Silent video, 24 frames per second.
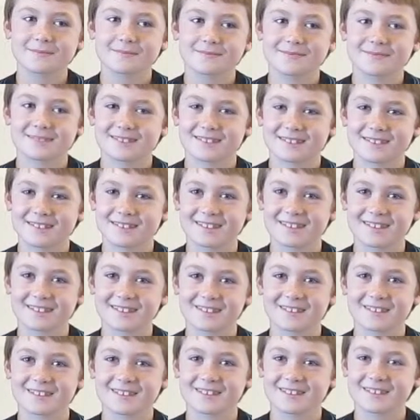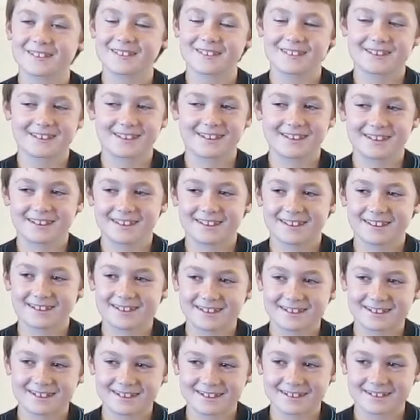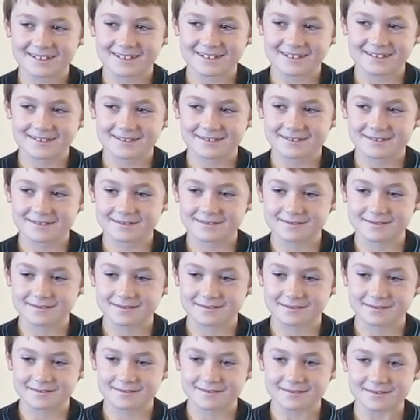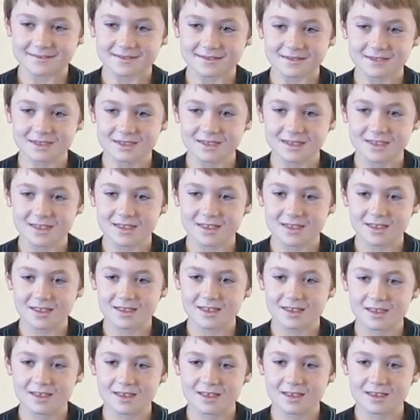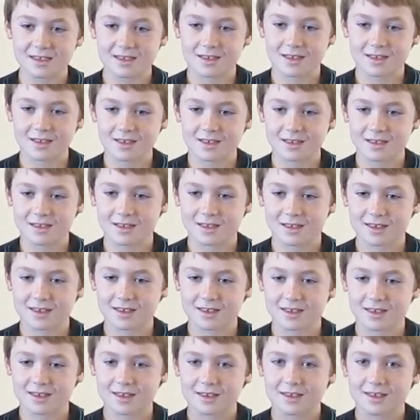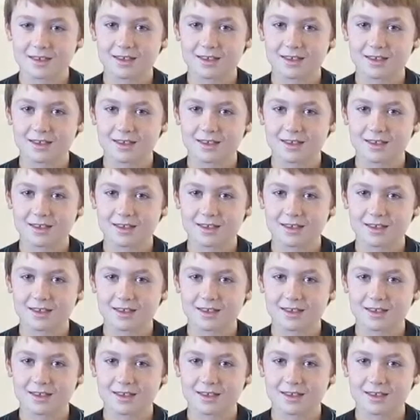(silent)